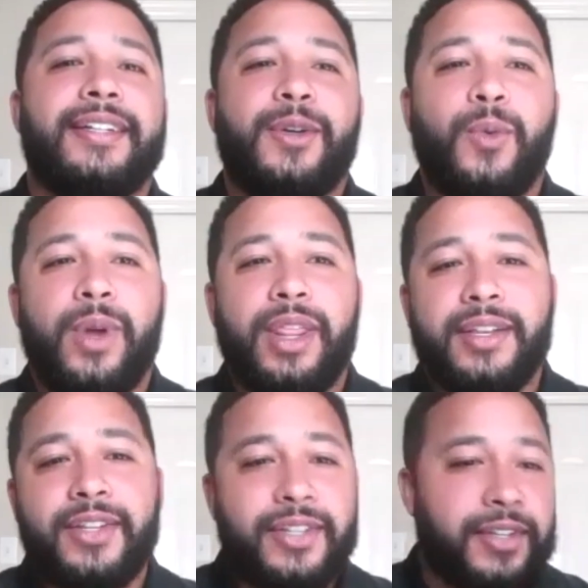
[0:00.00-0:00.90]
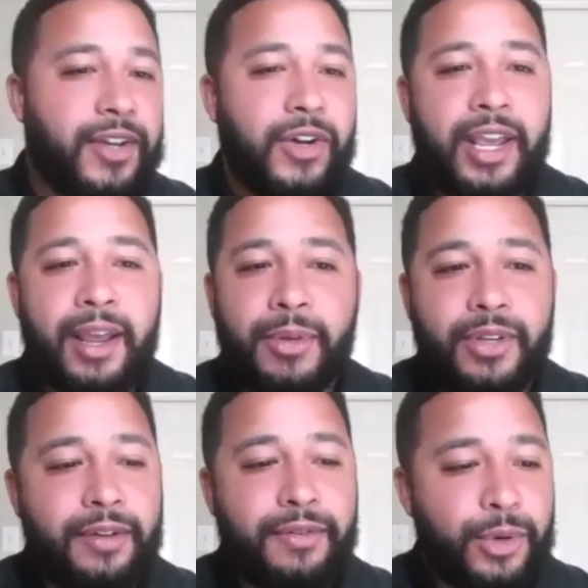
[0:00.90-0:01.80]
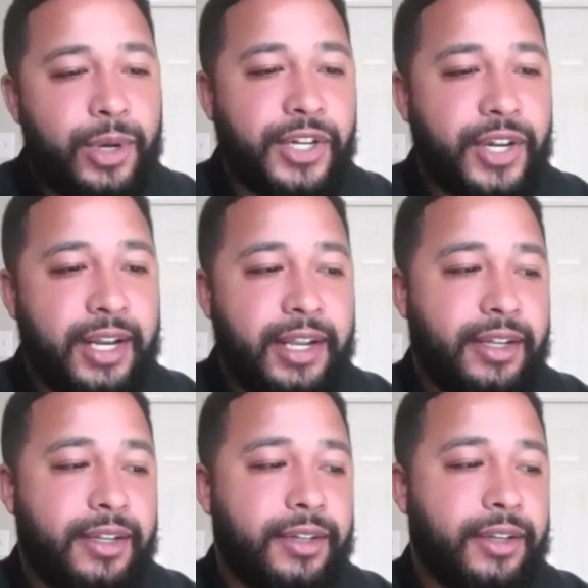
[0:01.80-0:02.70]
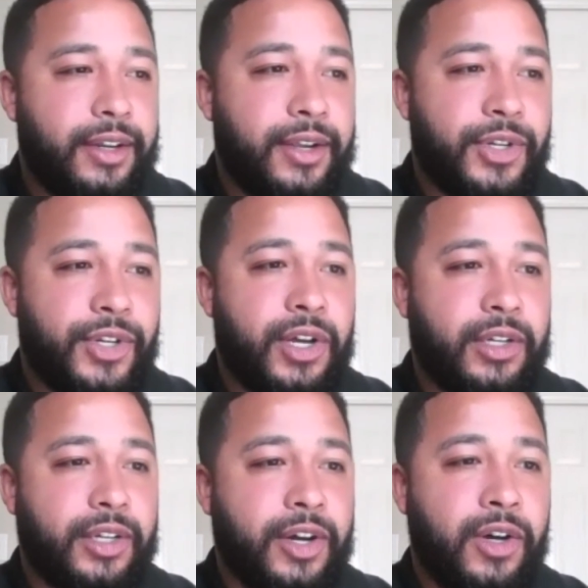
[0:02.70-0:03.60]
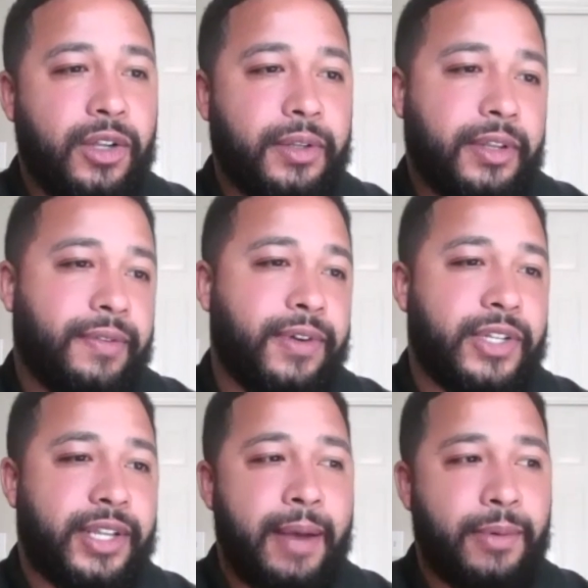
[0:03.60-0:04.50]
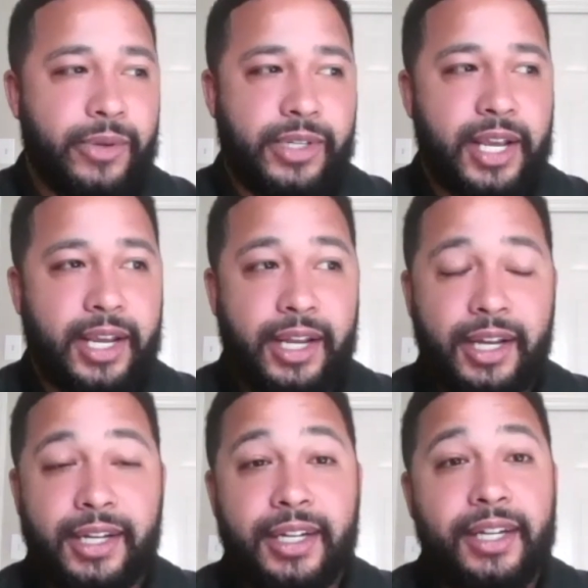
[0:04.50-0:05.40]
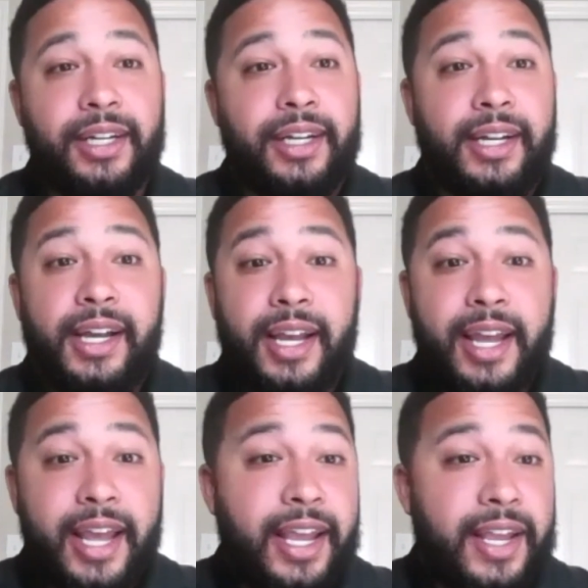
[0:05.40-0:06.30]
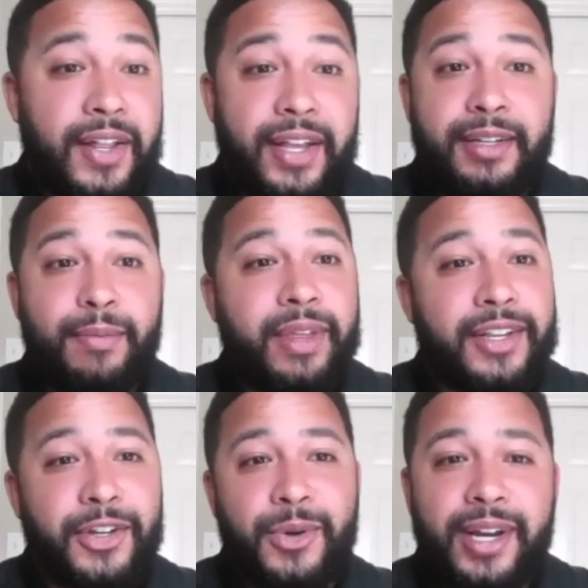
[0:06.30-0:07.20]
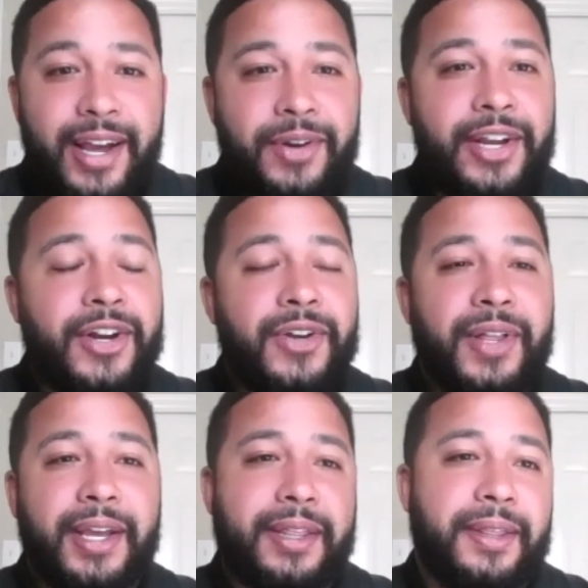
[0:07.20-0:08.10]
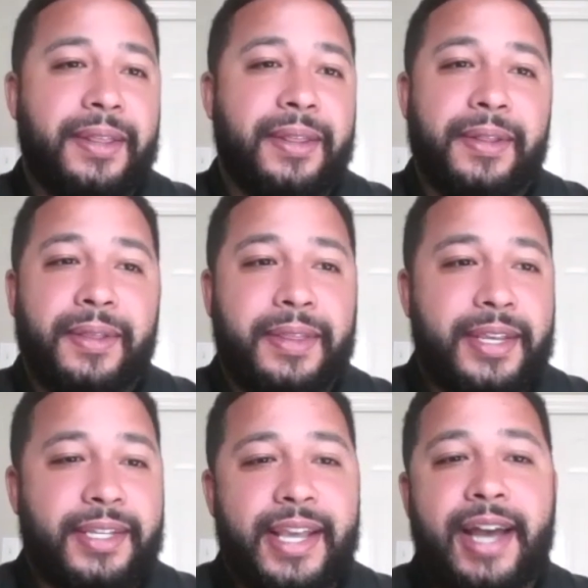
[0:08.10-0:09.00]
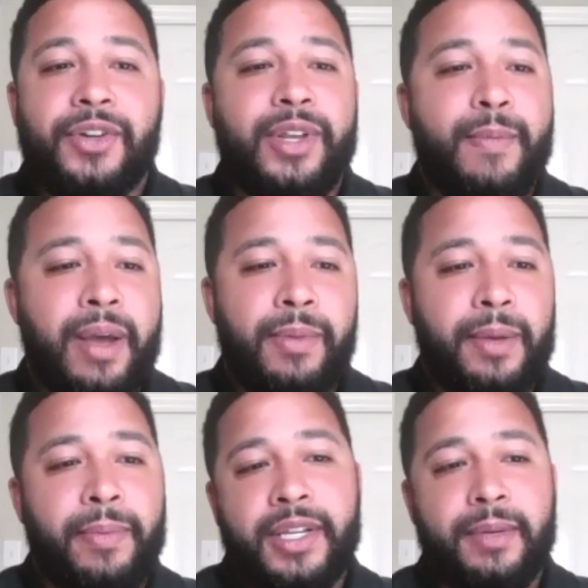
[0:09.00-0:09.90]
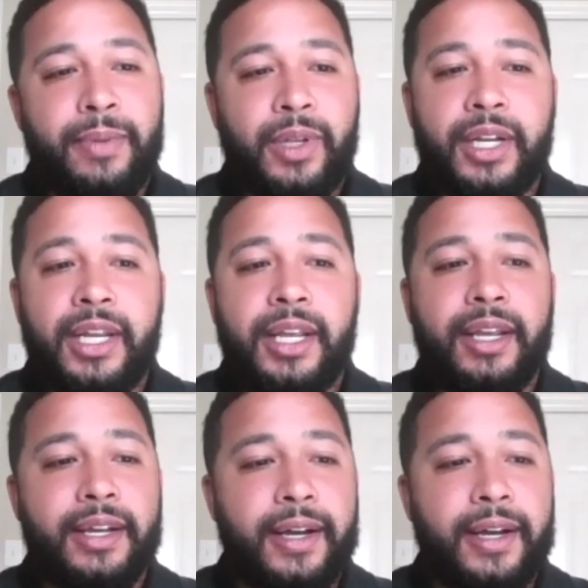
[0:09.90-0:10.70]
when this all came to fruition and, Sean called the first time and was like, hey, like some things are going down here. Like this actually might be a possibility.